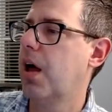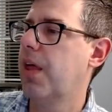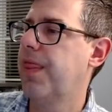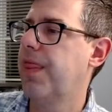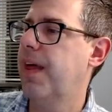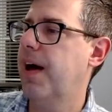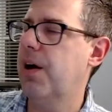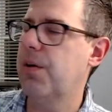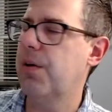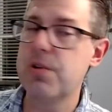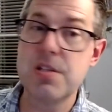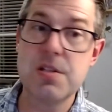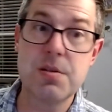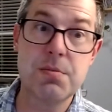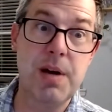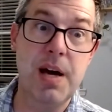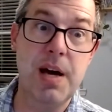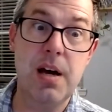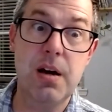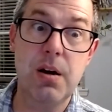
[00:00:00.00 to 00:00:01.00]
that was
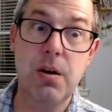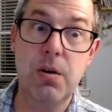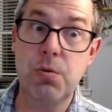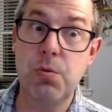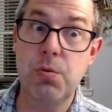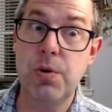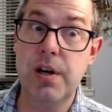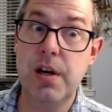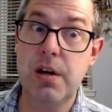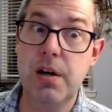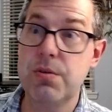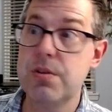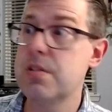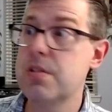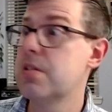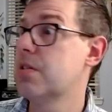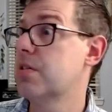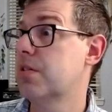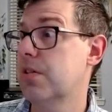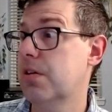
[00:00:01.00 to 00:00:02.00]
back when I
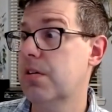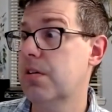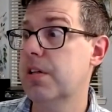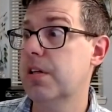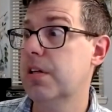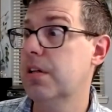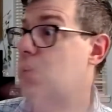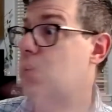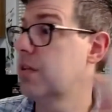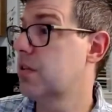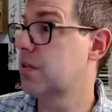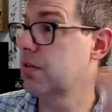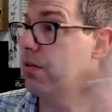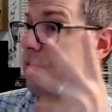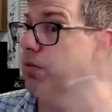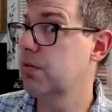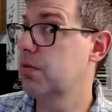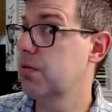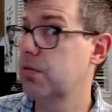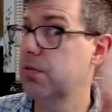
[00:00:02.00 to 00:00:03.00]
was starting
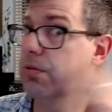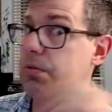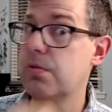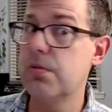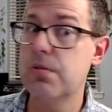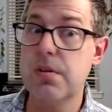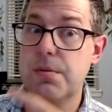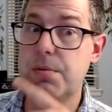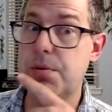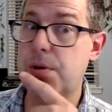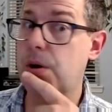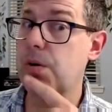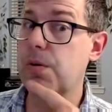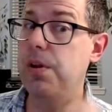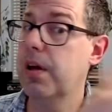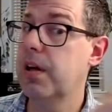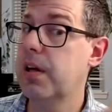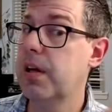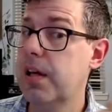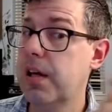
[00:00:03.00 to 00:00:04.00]
to go
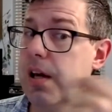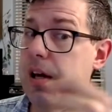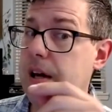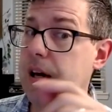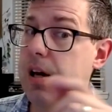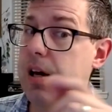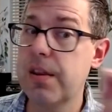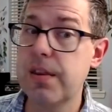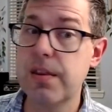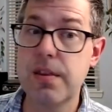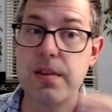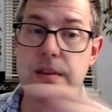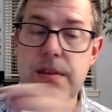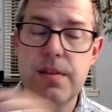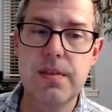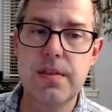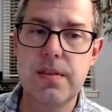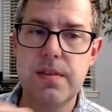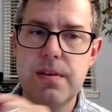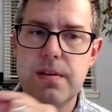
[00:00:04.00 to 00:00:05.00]
like, yeah,
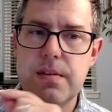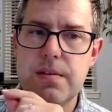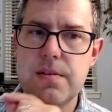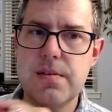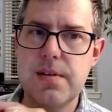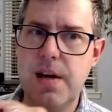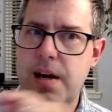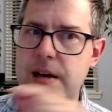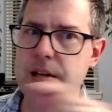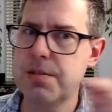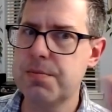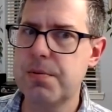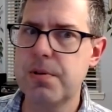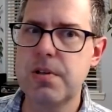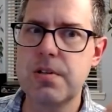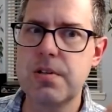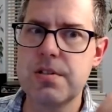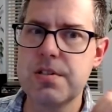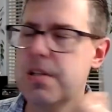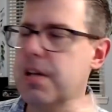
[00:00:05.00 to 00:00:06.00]
this
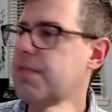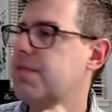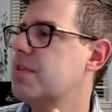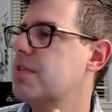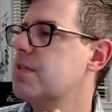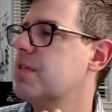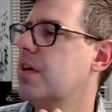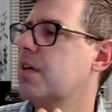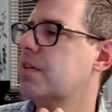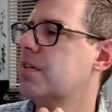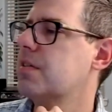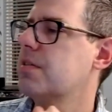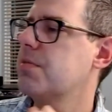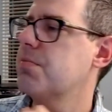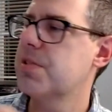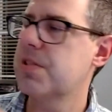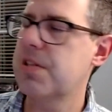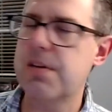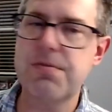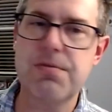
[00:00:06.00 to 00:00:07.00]
Asperger stuff, this autism
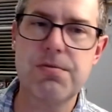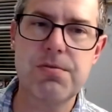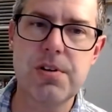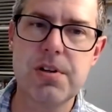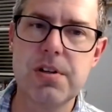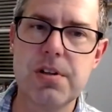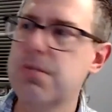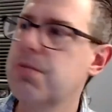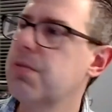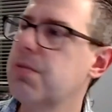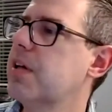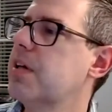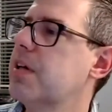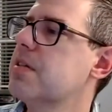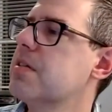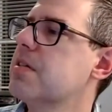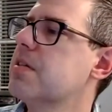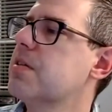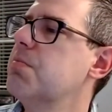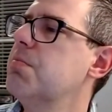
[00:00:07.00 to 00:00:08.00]
stuff really
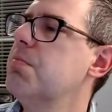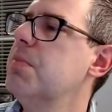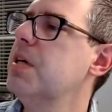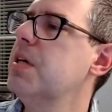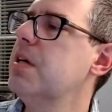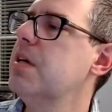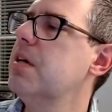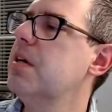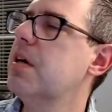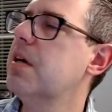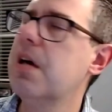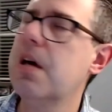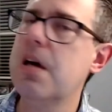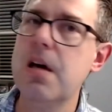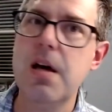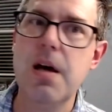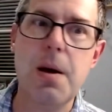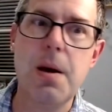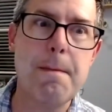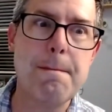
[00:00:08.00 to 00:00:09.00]
relates to me,
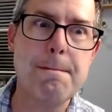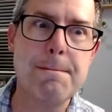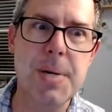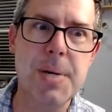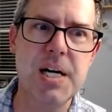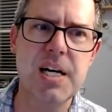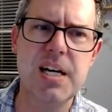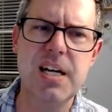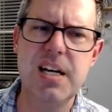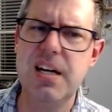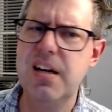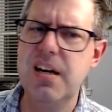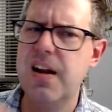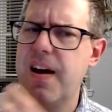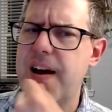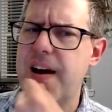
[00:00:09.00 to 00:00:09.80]
but